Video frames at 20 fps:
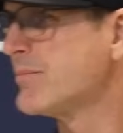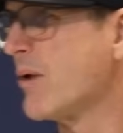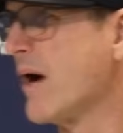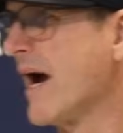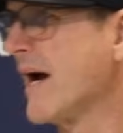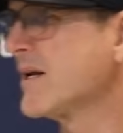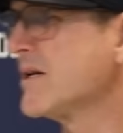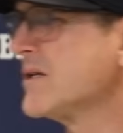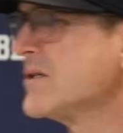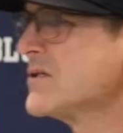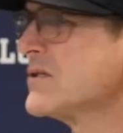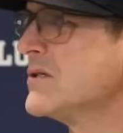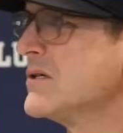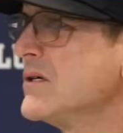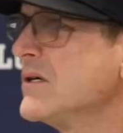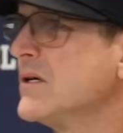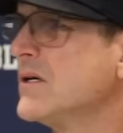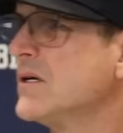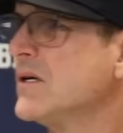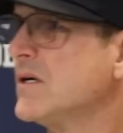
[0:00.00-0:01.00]
practice,
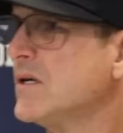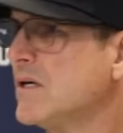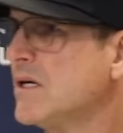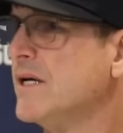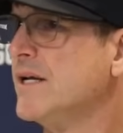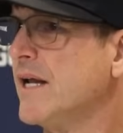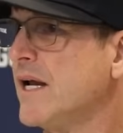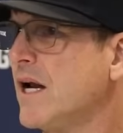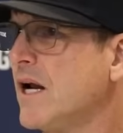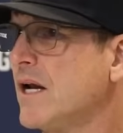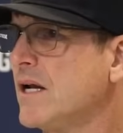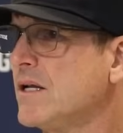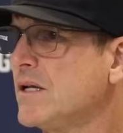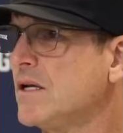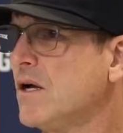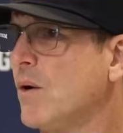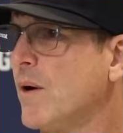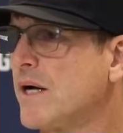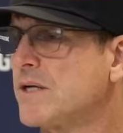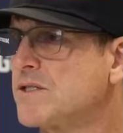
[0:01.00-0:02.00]
and then
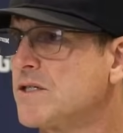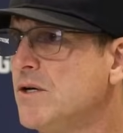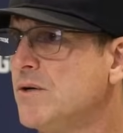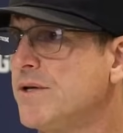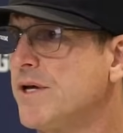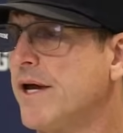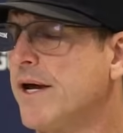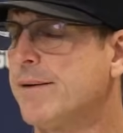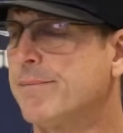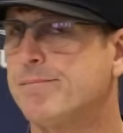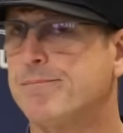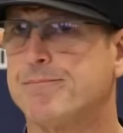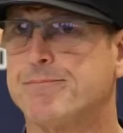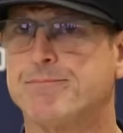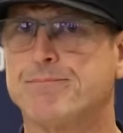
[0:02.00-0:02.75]
go execute the game.